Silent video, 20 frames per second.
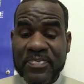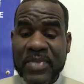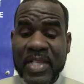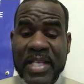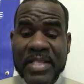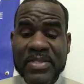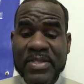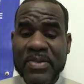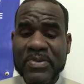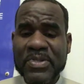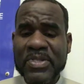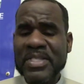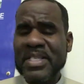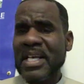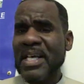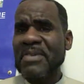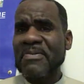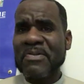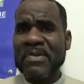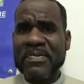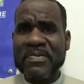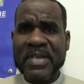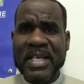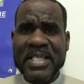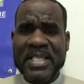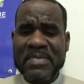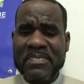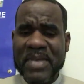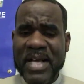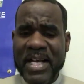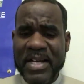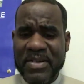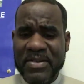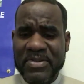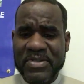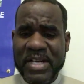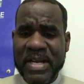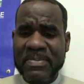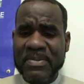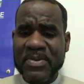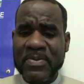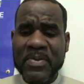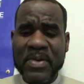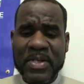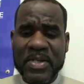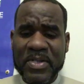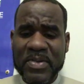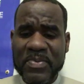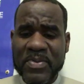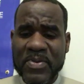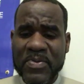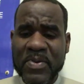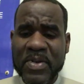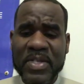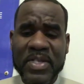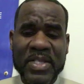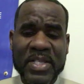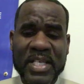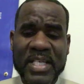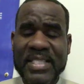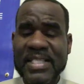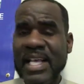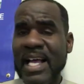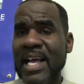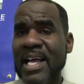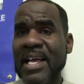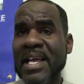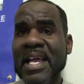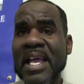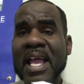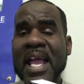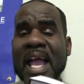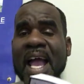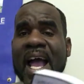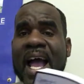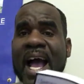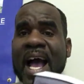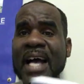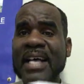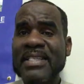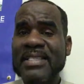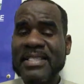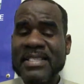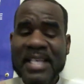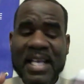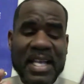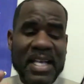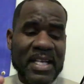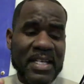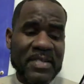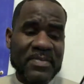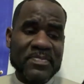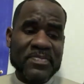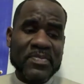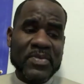And so just kind of reflecting back on chapter 1 of the book, one of the things I said